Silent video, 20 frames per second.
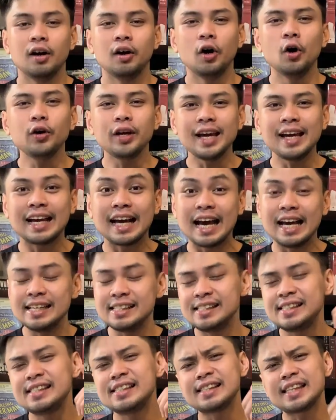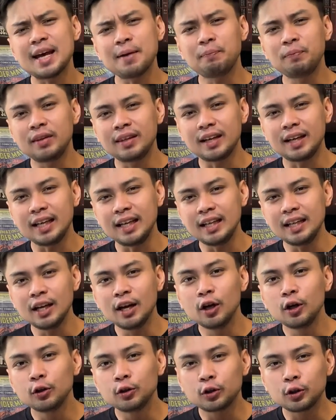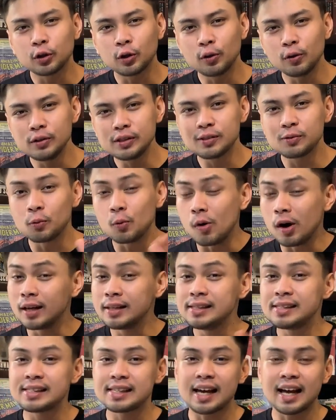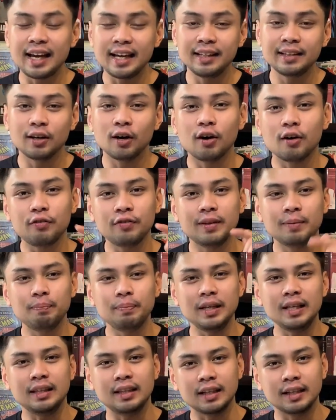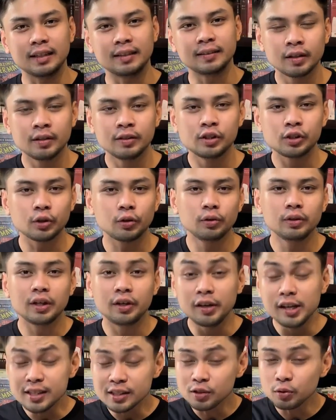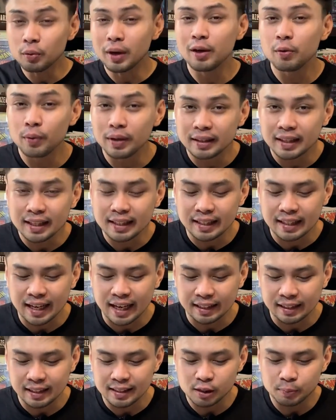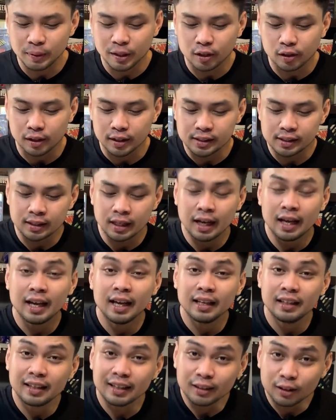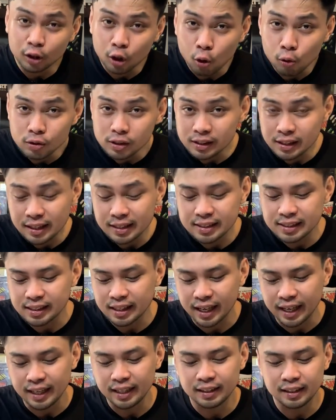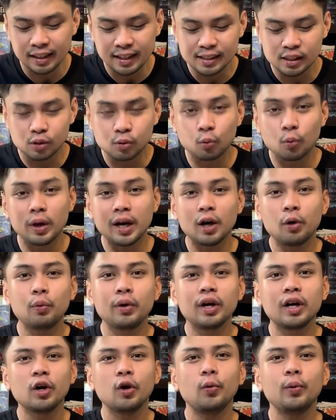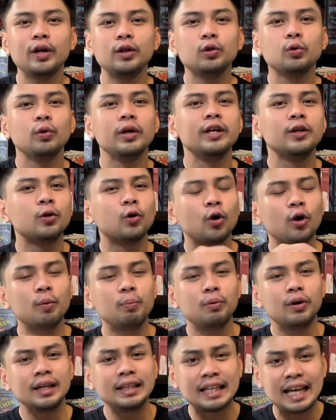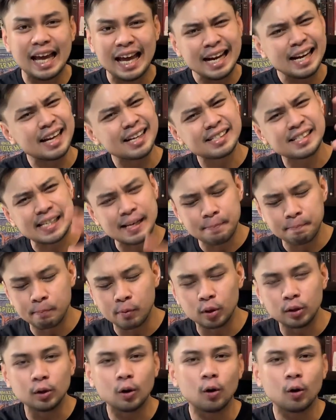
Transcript: Okay guys, step 3, toast one side of the pita. So the reason why we did that is because the toasted side is where we're going to incorporate and assemble